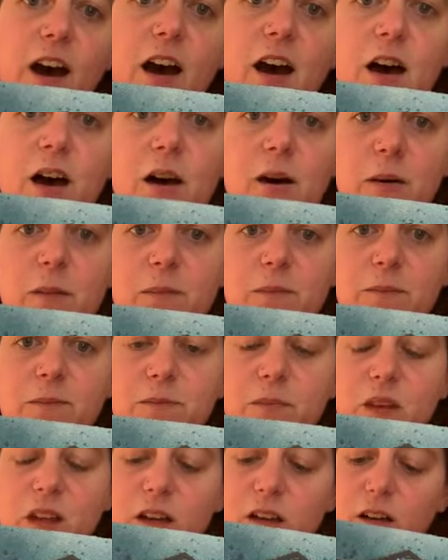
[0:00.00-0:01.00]
um,
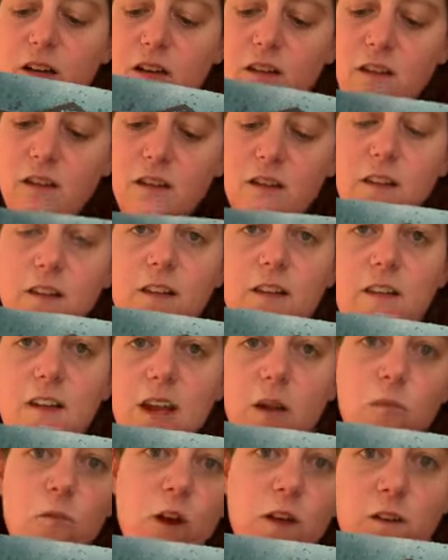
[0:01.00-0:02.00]
uh, the, the
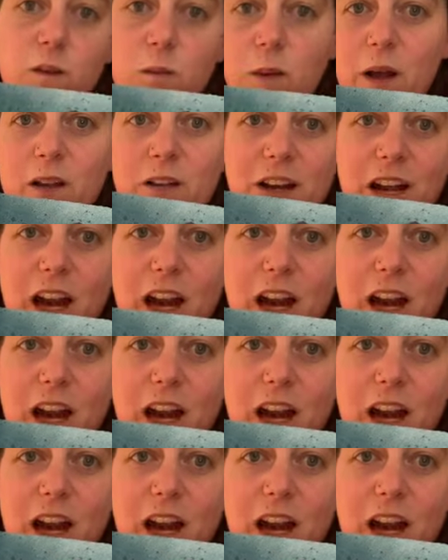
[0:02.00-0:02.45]
same Rust Belt